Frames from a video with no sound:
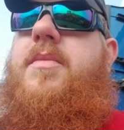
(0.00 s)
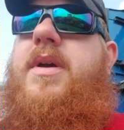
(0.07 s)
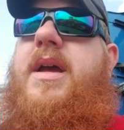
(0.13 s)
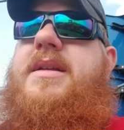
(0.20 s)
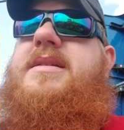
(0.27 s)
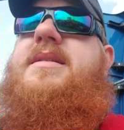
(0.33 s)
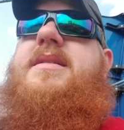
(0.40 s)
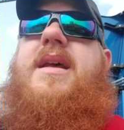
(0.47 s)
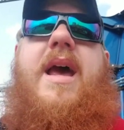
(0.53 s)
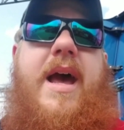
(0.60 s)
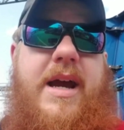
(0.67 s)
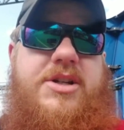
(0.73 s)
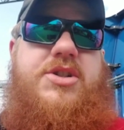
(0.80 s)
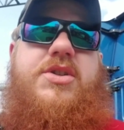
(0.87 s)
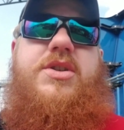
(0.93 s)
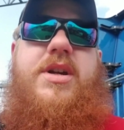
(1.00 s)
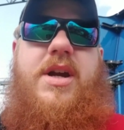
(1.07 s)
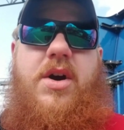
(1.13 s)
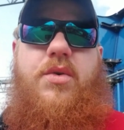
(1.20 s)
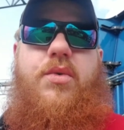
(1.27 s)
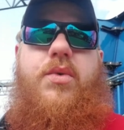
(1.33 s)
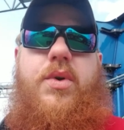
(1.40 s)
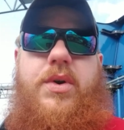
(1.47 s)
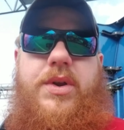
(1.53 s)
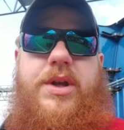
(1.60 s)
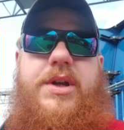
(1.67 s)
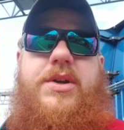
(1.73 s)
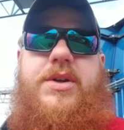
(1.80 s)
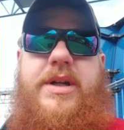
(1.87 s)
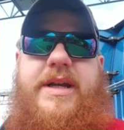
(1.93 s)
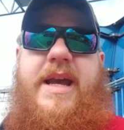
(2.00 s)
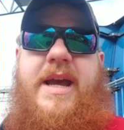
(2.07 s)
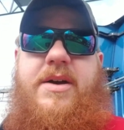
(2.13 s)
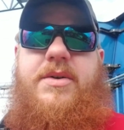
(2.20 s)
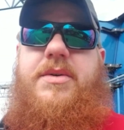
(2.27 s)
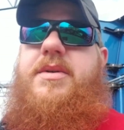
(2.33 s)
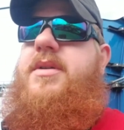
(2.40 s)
it's actually a really good account.